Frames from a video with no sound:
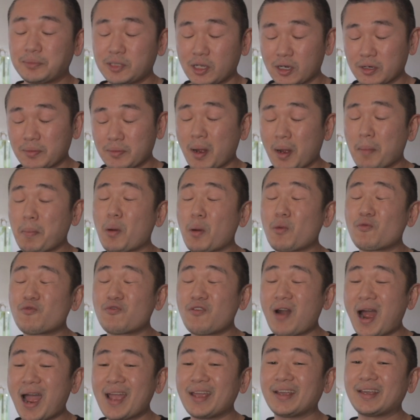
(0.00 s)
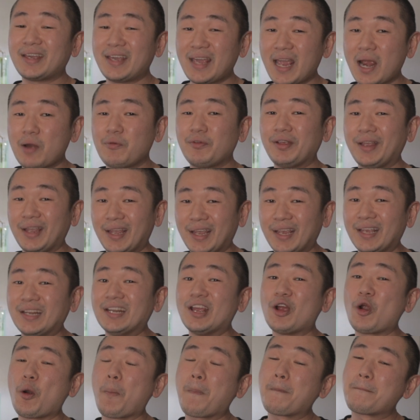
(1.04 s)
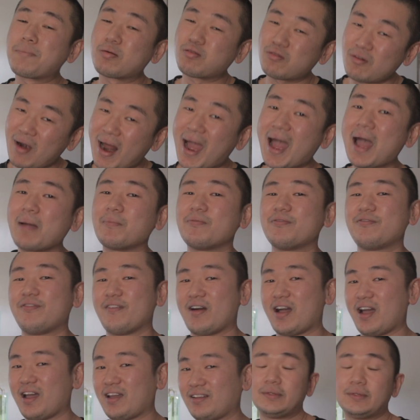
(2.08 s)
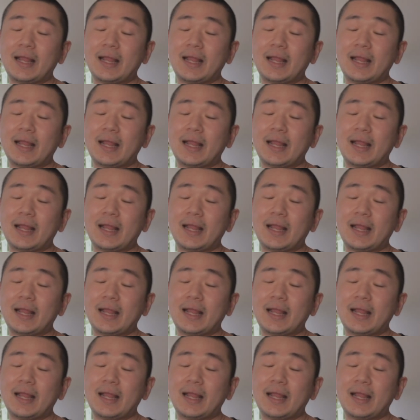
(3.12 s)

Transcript: talking about Mariah Carey in her prime fine.